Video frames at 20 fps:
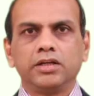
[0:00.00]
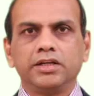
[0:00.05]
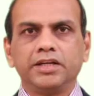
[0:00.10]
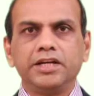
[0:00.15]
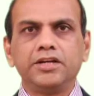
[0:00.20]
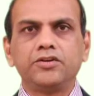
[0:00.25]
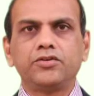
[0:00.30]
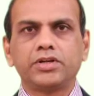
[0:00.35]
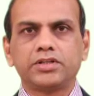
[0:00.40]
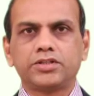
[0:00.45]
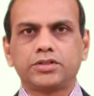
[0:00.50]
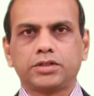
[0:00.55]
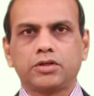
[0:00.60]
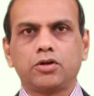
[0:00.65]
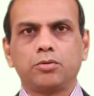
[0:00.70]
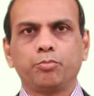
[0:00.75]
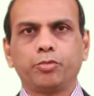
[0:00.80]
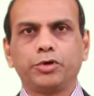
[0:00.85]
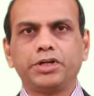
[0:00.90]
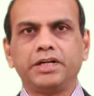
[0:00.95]
interest
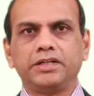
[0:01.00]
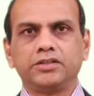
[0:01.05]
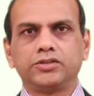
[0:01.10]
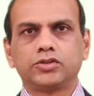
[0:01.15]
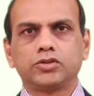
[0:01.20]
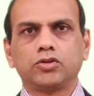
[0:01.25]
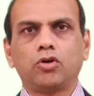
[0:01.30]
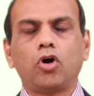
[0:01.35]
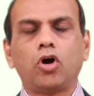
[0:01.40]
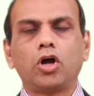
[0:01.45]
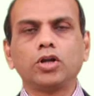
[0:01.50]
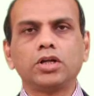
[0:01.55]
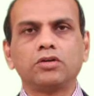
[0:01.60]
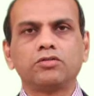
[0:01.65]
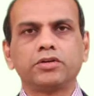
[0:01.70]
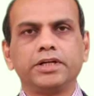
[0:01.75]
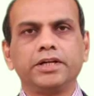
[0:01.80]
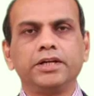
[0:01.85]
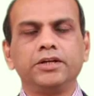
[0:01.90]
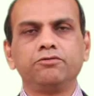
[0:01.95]
components on
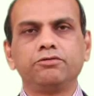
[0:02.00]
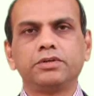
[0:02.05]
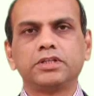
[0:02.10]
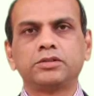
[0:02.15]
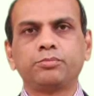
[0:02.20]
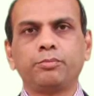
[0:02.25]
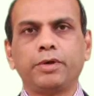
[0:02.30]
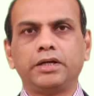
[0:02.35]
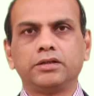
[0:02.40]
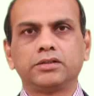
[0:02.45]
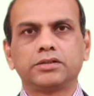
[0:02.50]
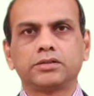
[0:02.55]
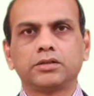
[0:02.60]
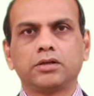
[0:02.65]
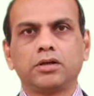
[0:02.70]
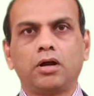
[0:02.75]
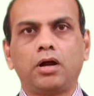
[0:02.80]
our investments